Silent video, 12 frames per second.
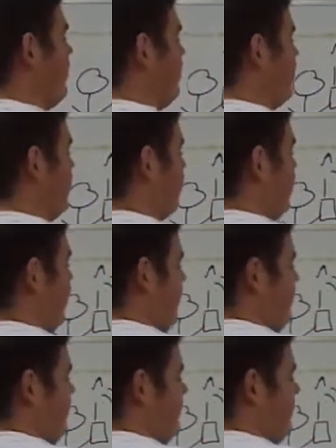but let's
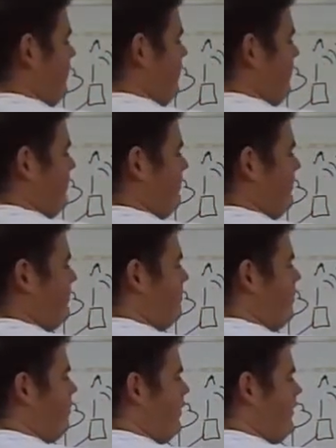imagine that there's a
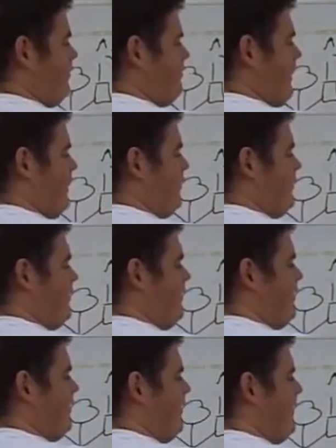small range of mountains
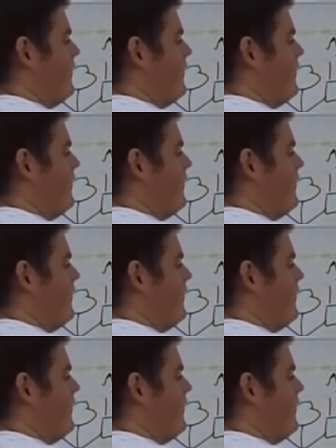here,